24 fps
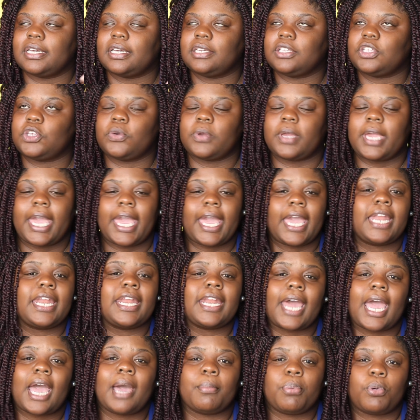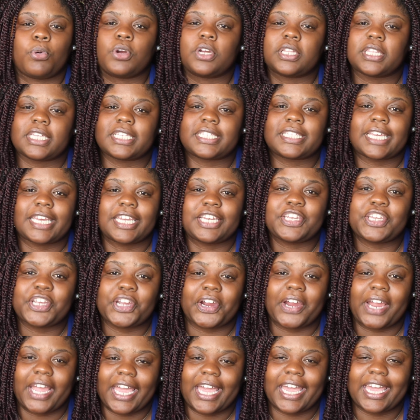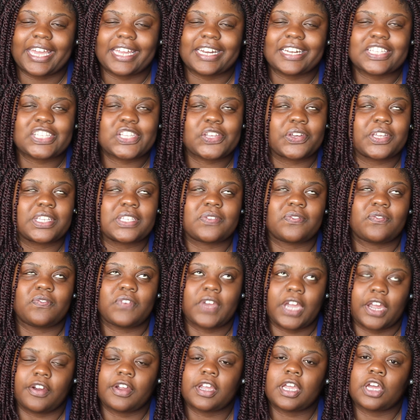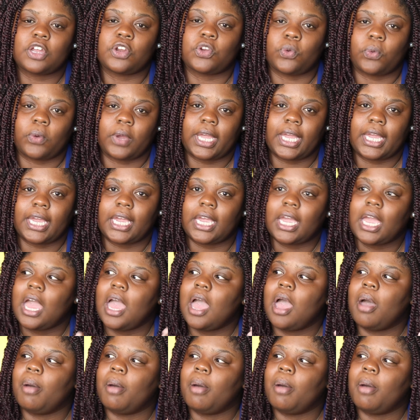you cannot pour this in your hand, so it's very annoying.